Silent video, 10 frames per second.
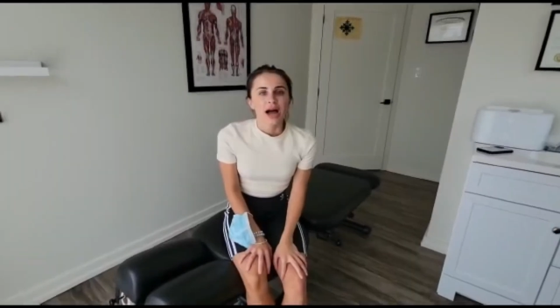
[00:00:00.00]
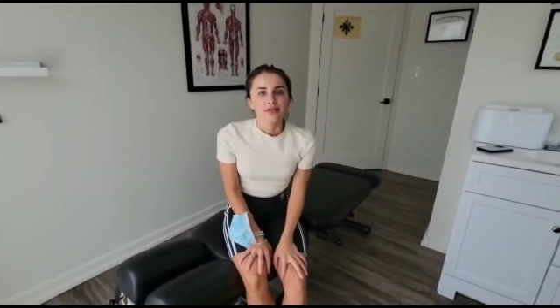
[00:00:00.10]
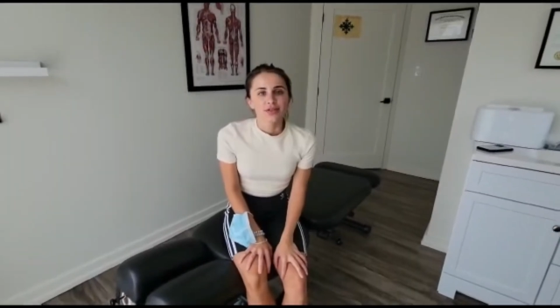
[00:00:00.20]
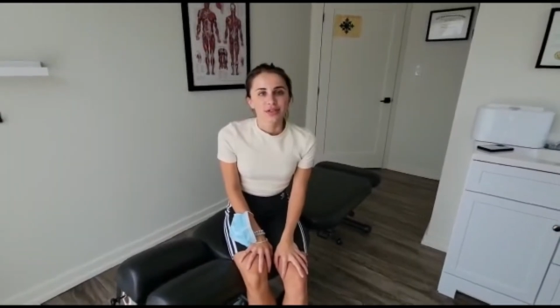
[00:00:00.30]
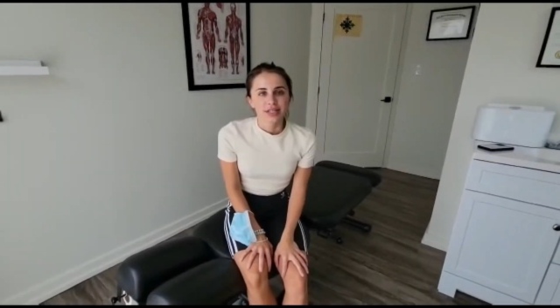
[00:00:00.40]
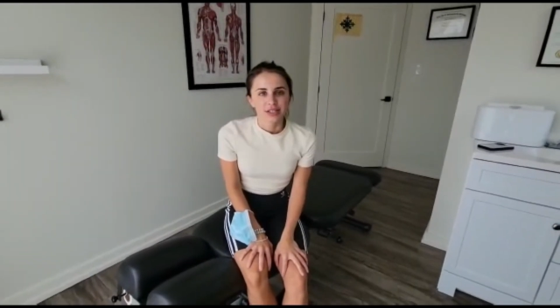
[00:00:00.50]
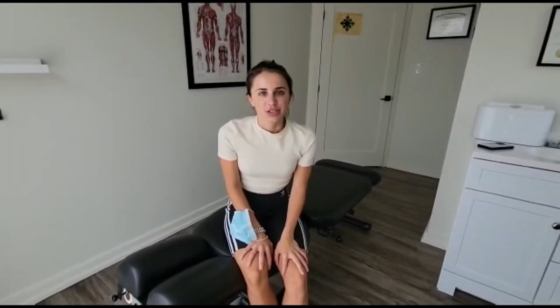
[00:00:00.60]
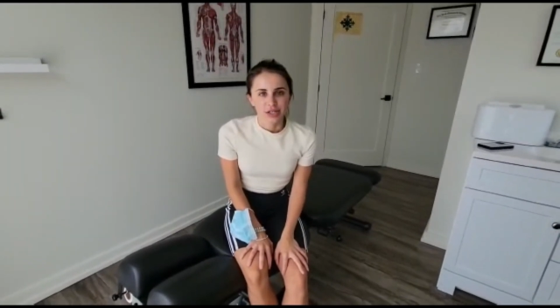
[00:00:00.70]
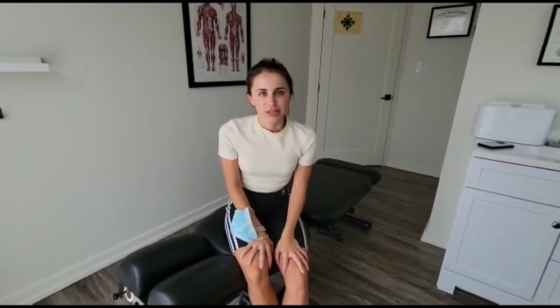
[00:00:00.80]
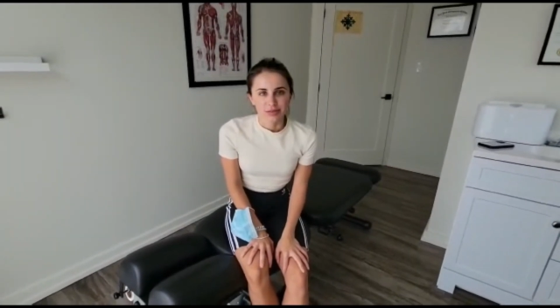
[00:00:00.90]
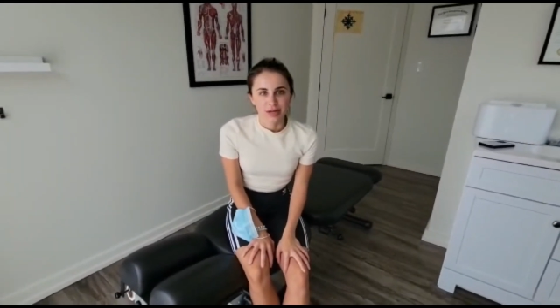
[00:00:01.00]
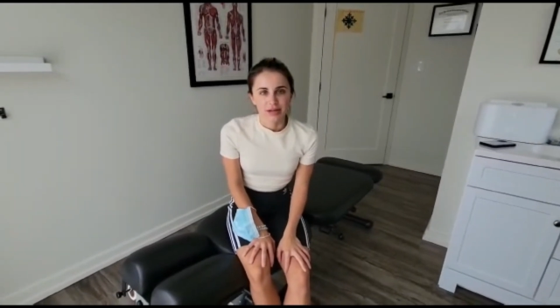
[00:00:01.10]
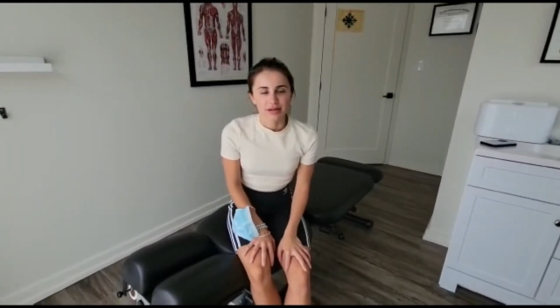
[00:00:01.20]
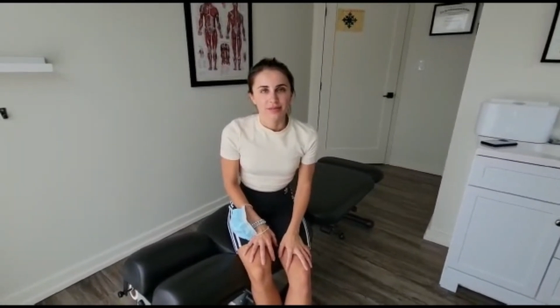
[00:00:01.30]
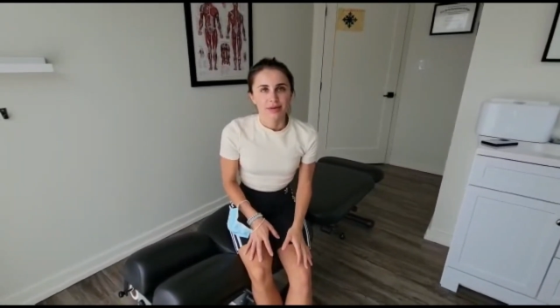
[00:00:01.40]
after the
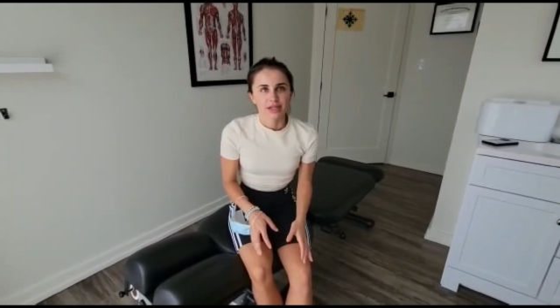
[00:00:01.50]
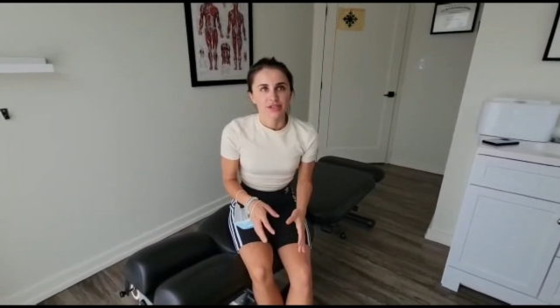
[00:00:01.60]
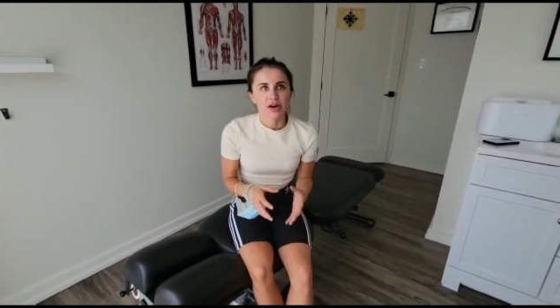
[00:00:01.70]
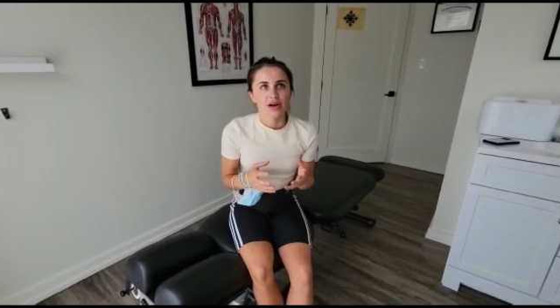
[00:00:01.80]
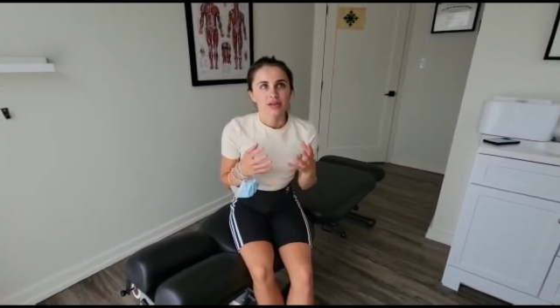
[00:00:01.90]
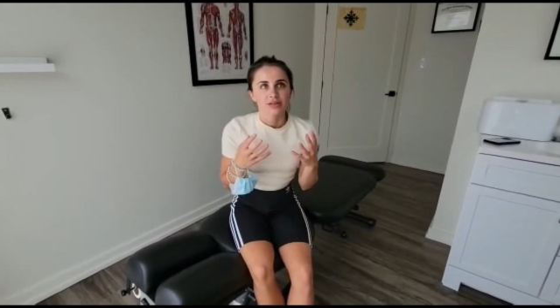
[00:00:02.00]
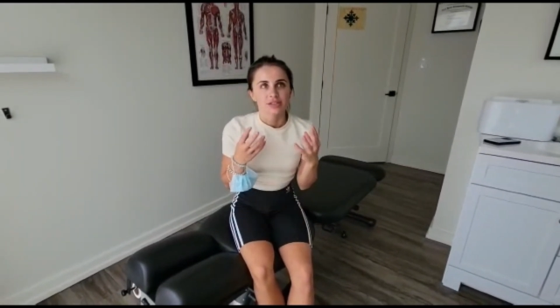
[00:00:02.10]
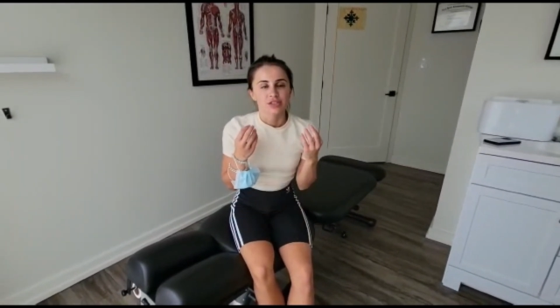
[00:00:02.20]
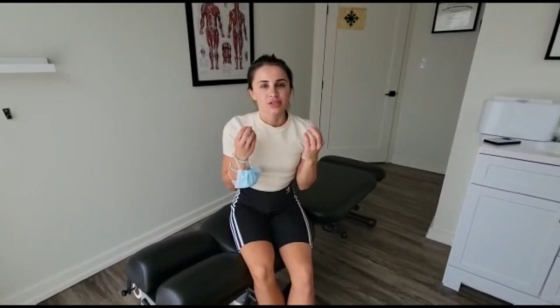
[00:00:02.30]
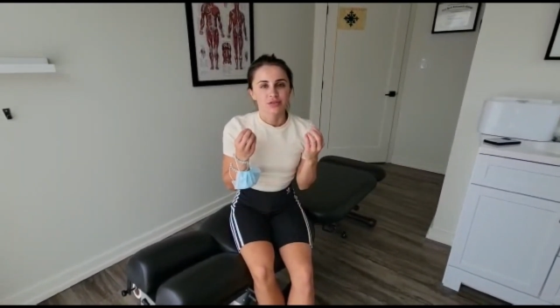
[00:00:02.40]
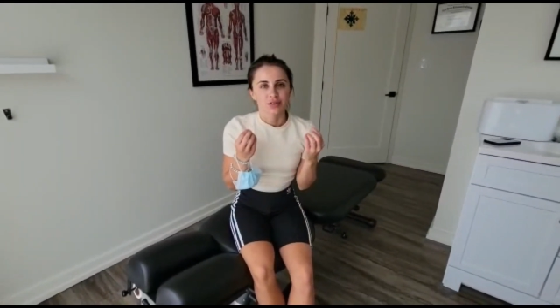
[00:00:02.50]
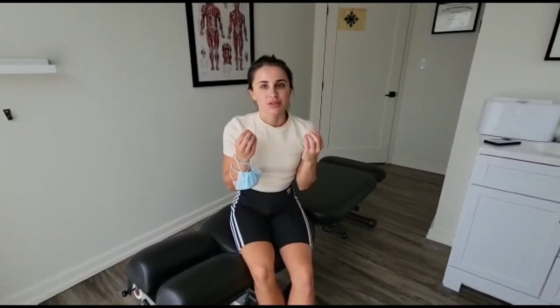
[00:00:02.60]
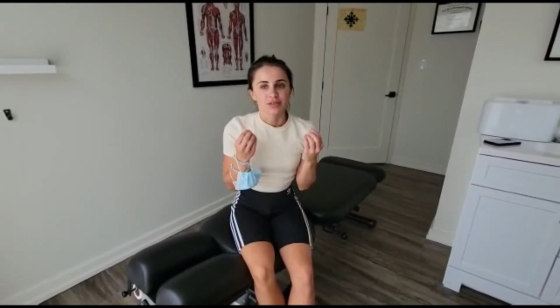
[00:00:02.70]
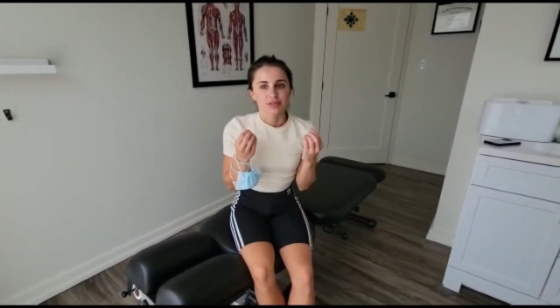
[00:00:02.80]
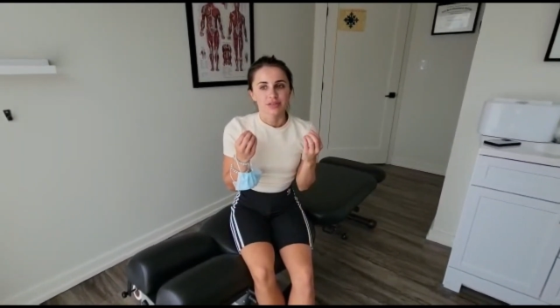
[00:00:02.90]
adjustment, my jaw just
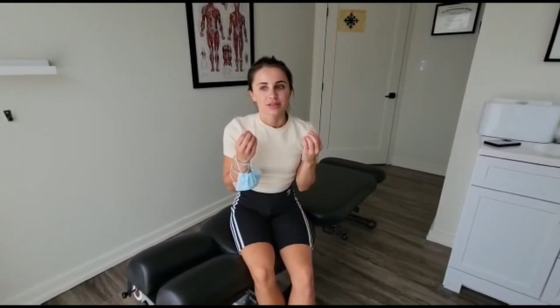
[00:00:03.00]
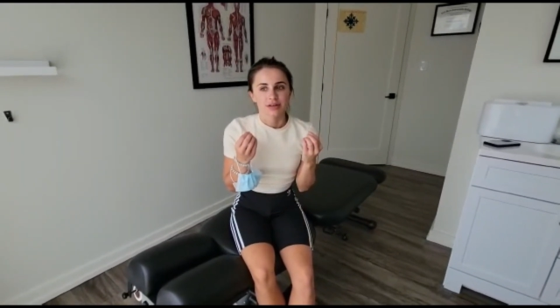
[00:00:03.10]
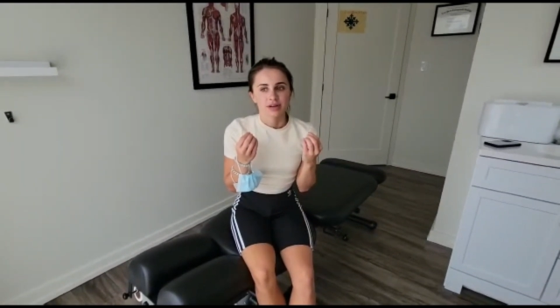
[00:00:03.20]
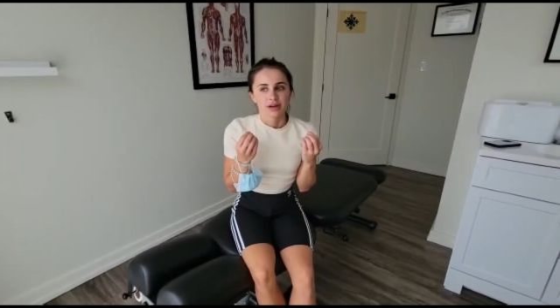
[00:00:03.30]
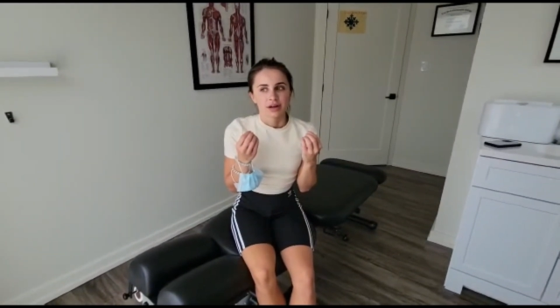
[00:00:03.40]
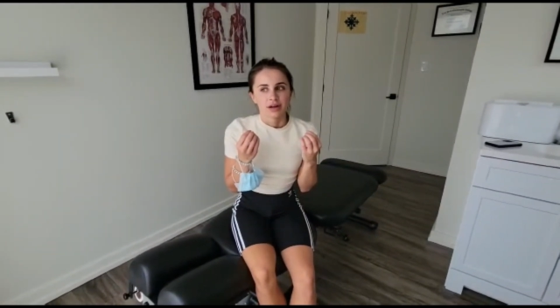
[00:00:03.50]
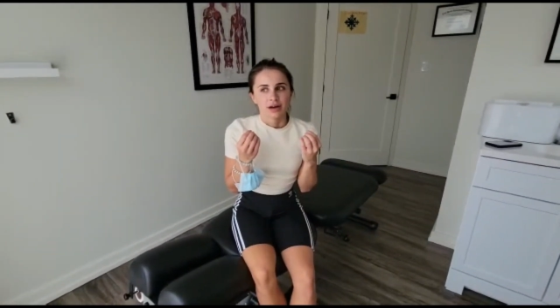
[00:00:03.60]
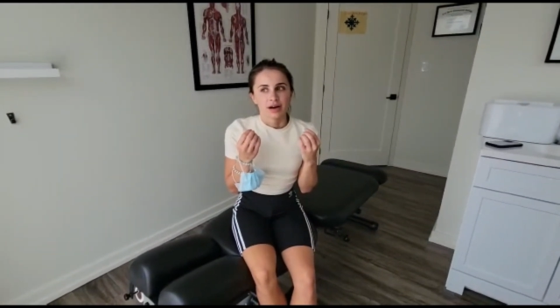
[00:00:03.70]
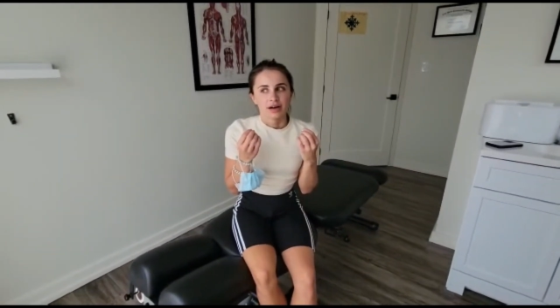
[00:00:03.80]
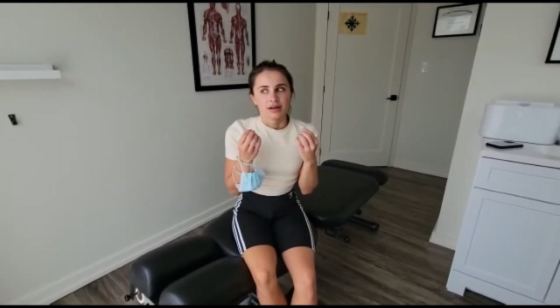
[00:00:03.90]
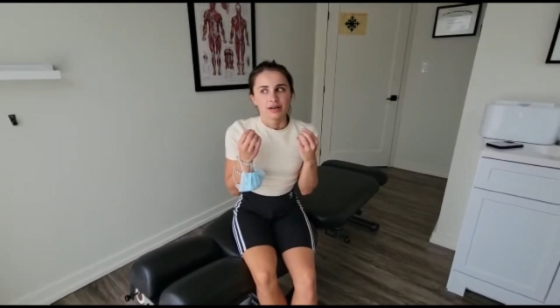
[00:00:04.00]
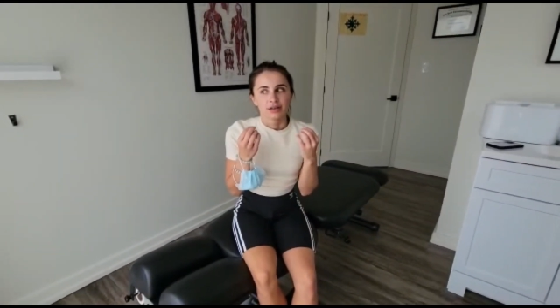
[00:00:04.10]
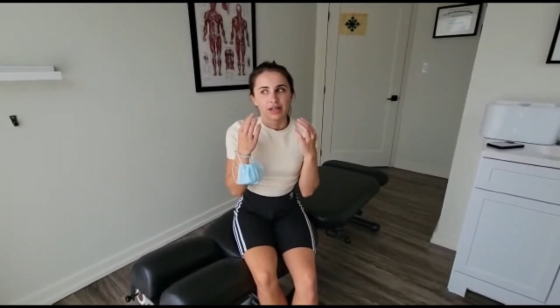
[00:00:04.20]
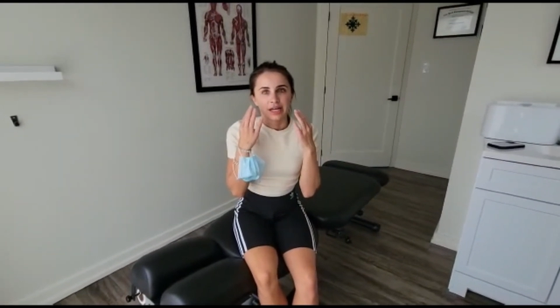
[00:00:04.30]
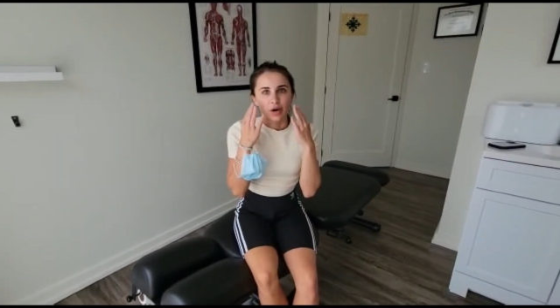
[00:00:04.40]
feels
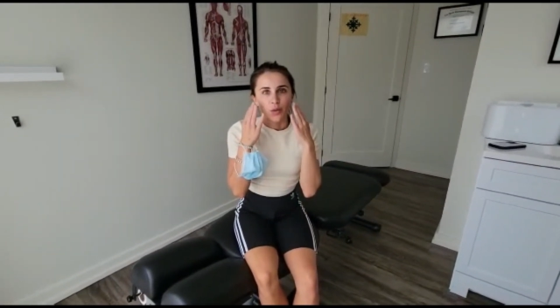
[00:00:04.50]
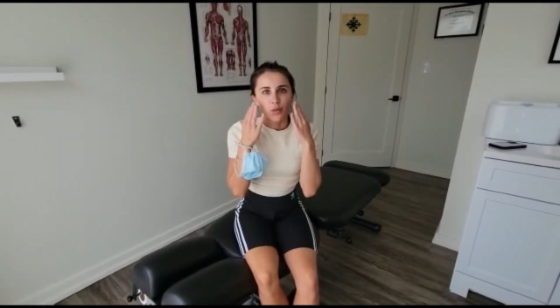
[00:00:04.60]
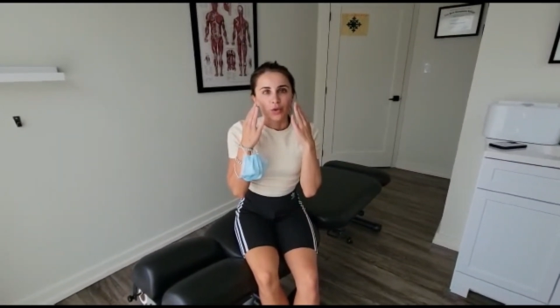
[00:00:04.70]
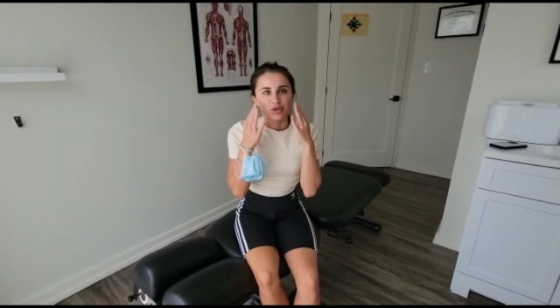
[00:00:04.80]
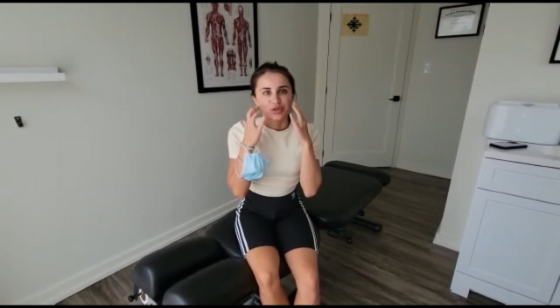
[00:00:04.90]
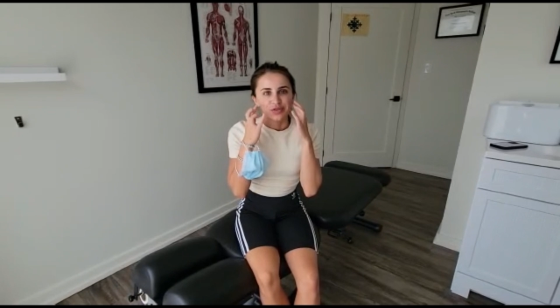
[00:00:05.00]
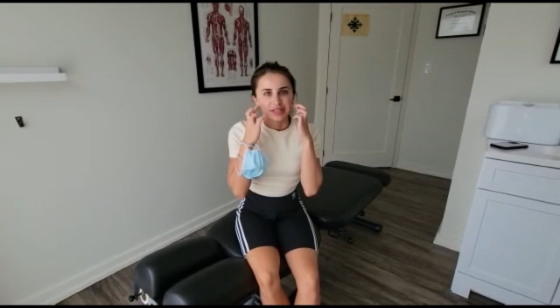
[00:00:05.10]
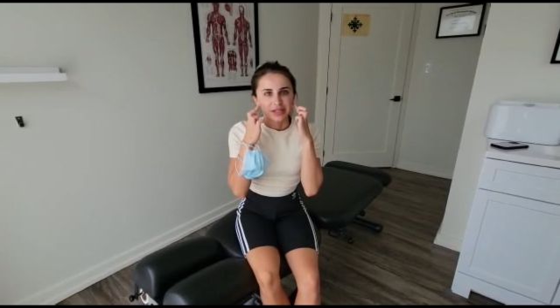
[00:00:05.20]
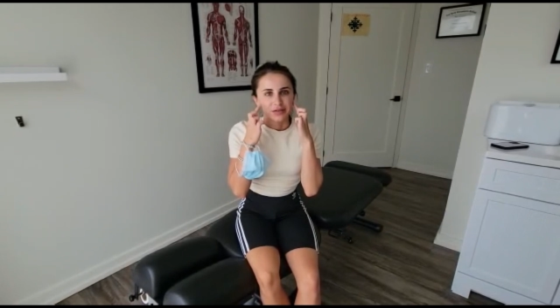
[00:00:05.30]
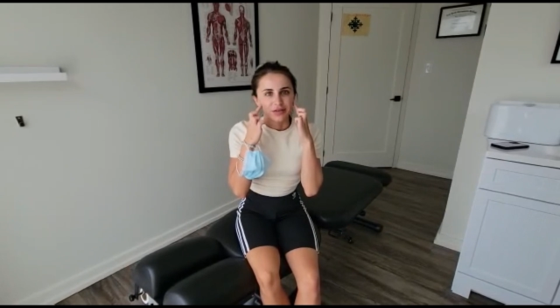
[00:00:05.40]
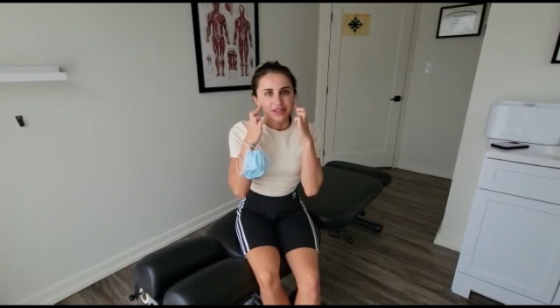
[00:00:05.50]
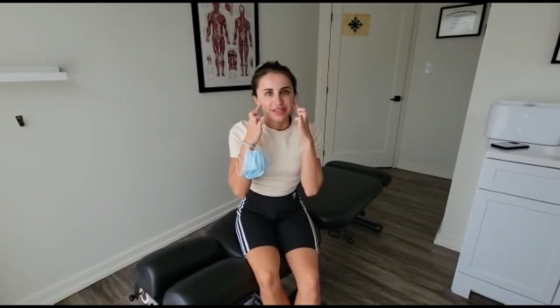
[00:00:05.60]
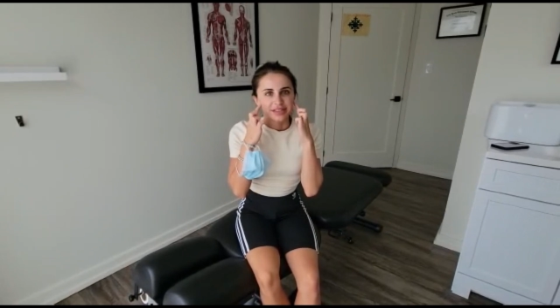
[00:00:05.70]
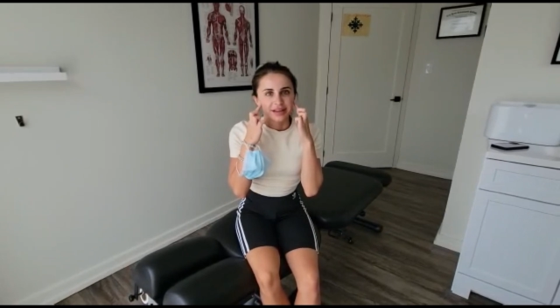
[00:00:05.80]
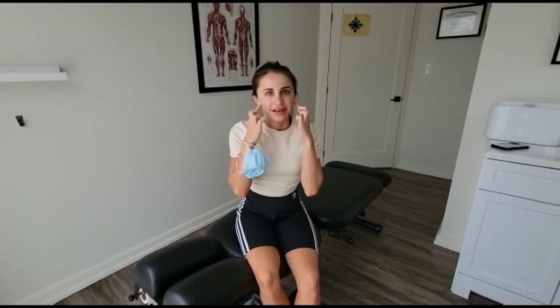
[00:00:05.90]
like a world of a difference.